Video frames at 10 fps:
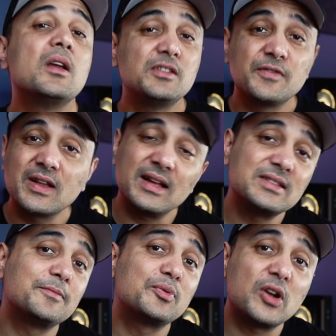different kinds
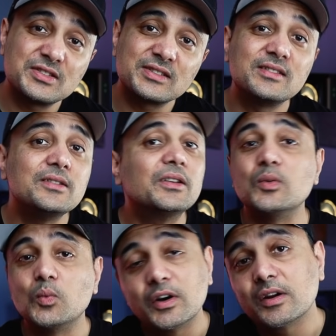of projects that you
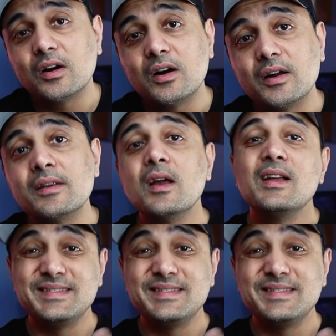can work on,